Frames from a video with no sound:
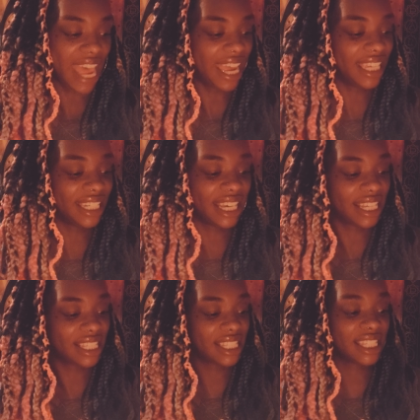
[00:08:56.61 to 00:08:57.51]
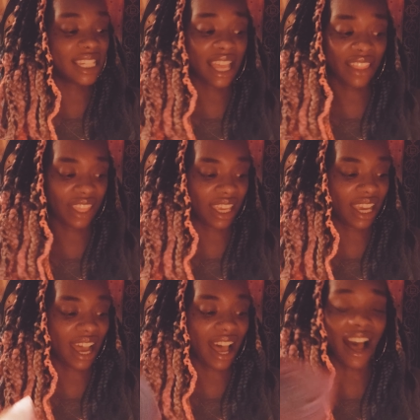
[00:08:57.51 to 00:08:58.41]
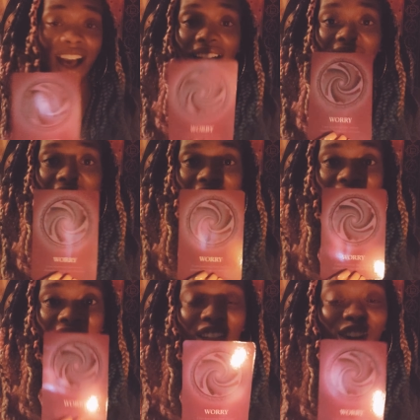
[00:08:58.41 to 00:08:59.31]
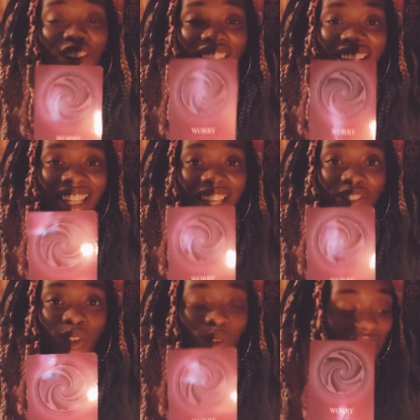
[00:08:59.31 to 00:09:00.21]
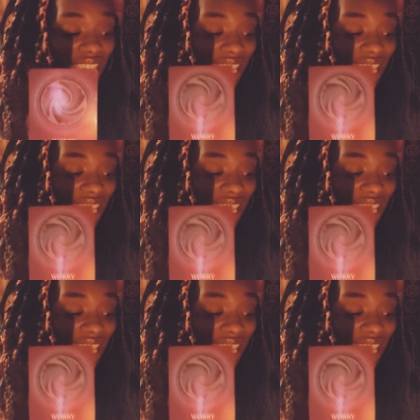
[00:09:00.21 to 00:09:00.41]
It does nothing other than give you the